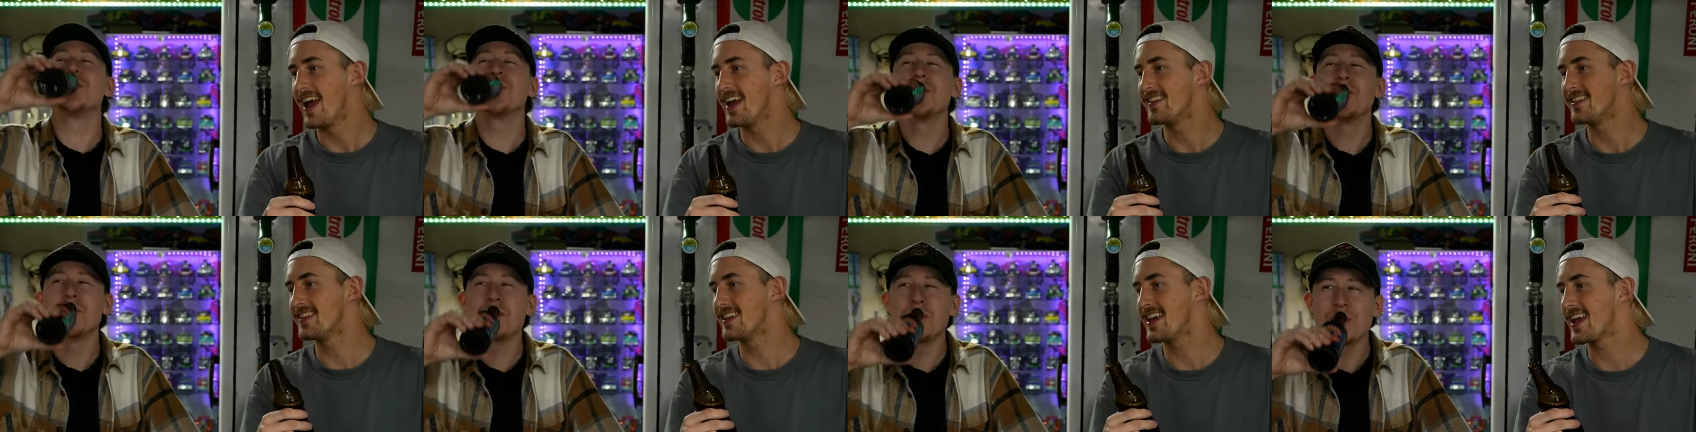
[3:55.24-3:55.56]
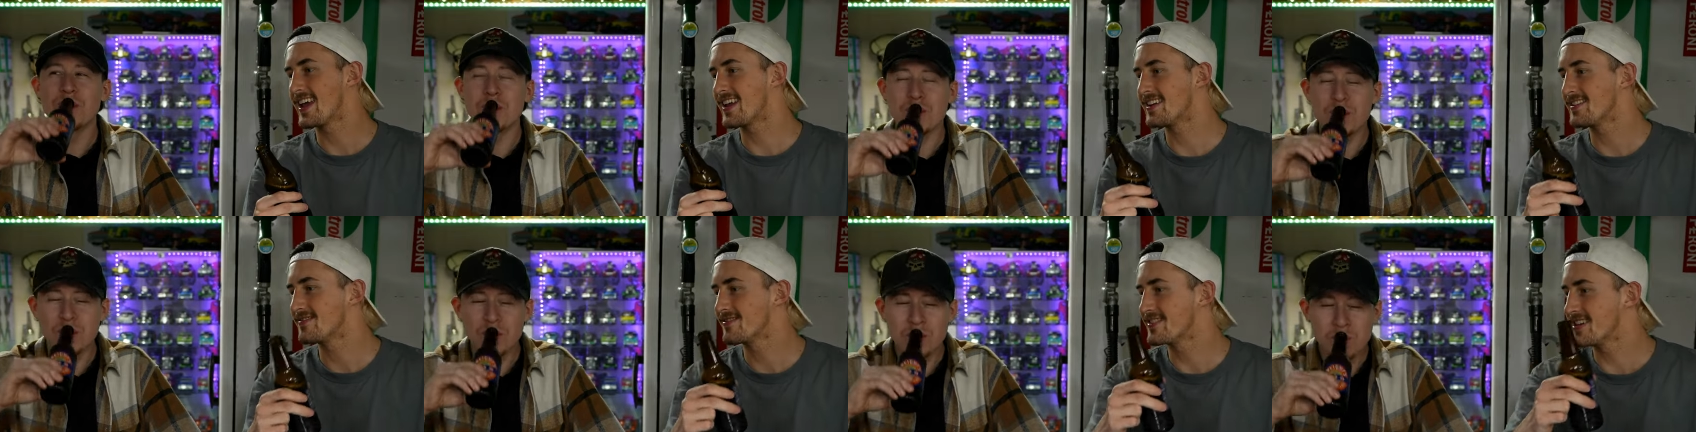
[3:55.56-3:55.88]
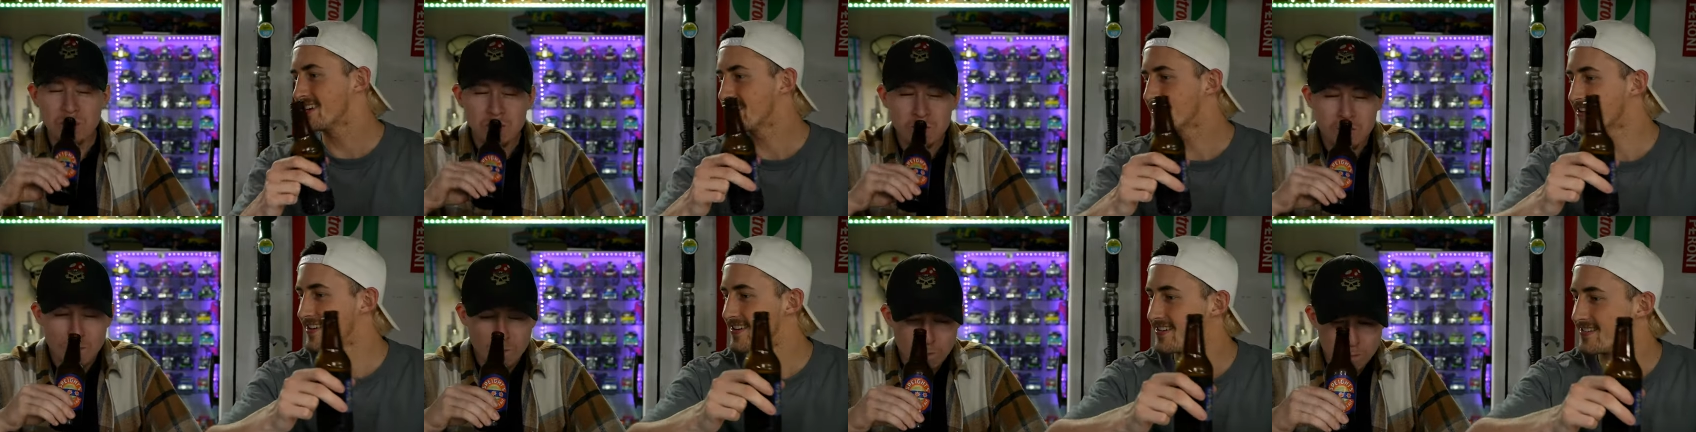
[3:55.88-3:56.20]
Speaker 1: at the end of
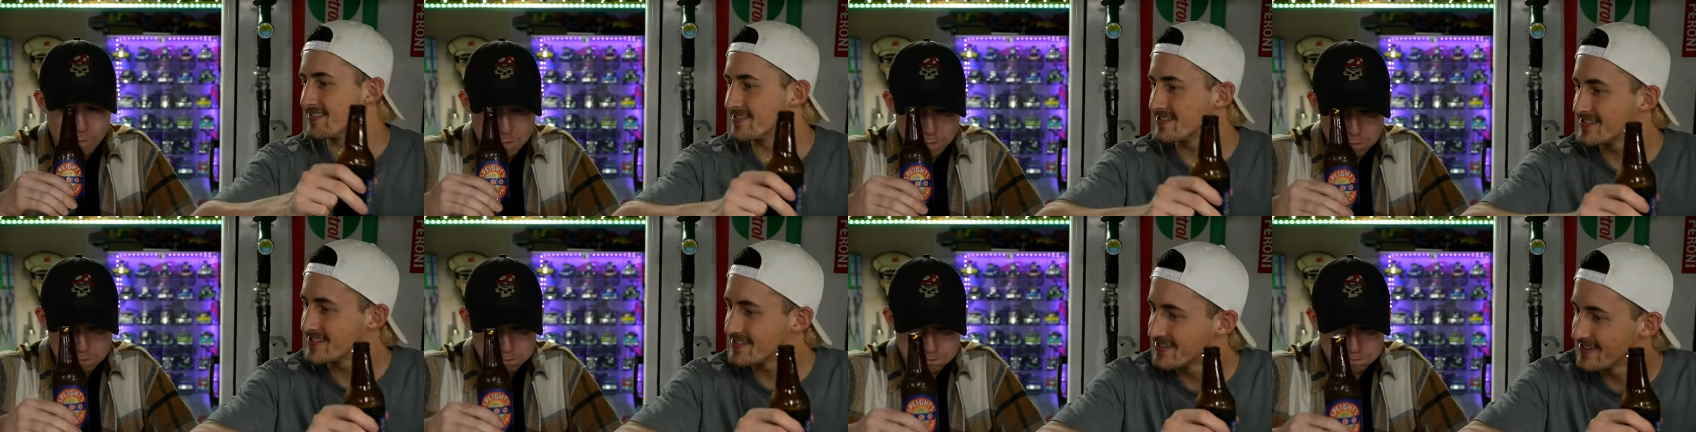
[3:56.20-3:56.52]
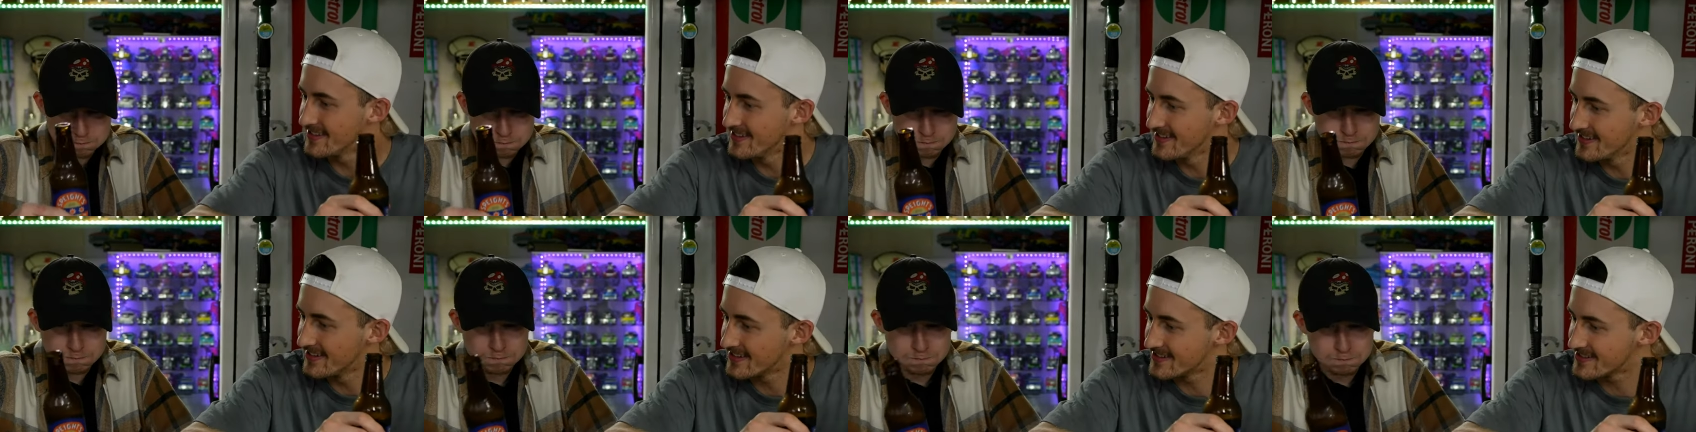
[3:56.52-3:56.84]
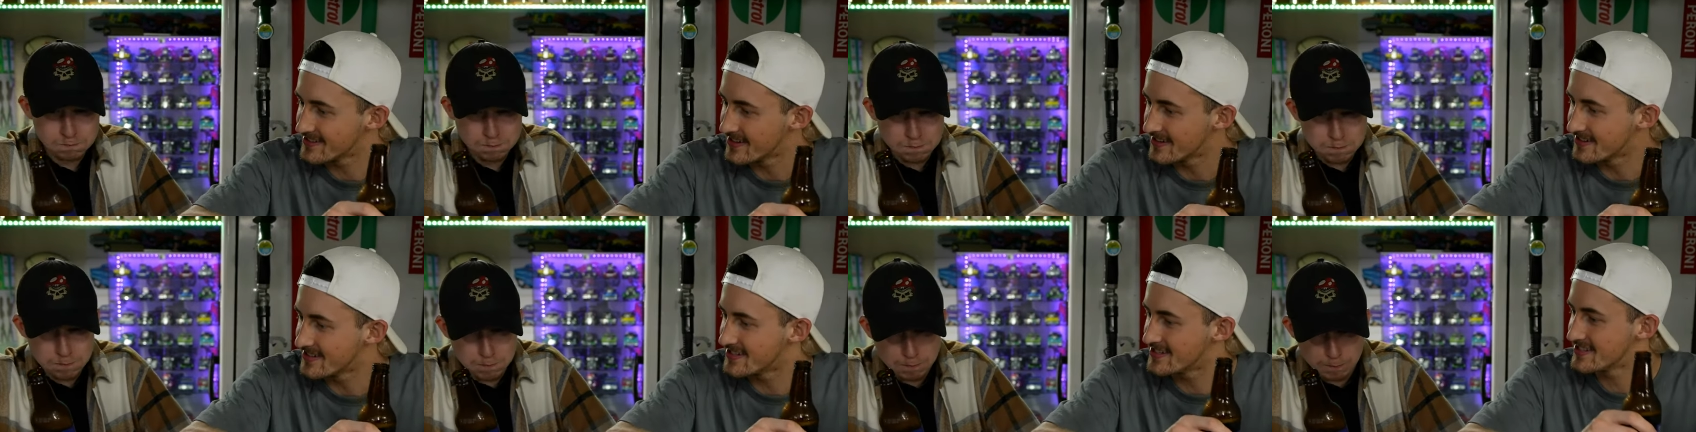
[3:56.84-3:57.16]
kick-ons, there's
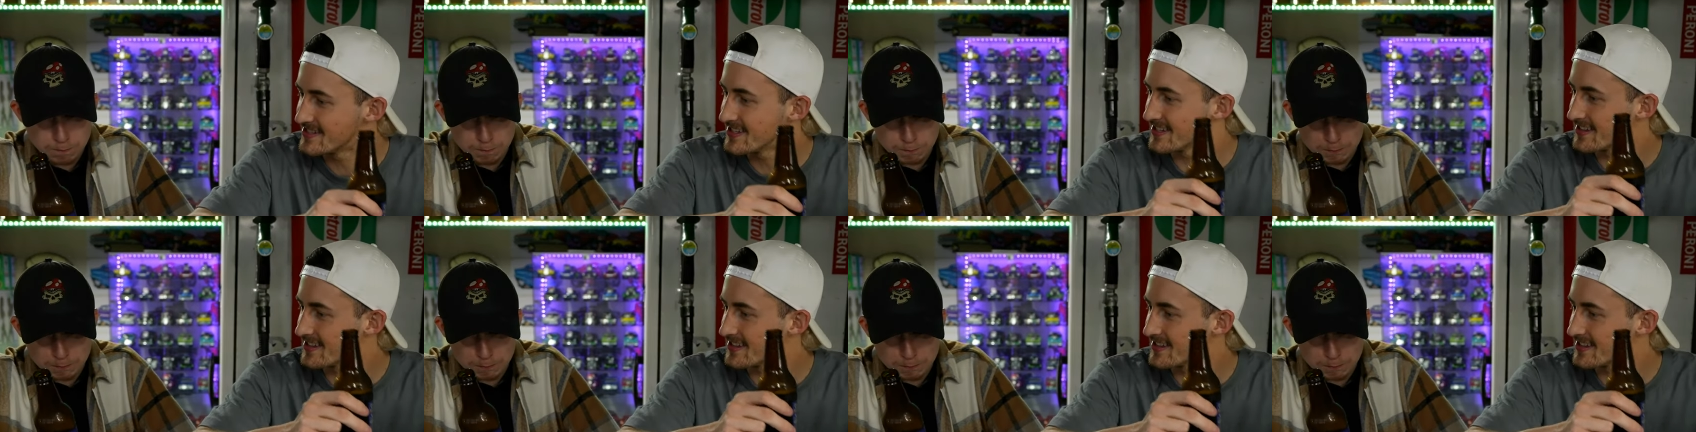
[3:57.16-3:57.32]
like, this is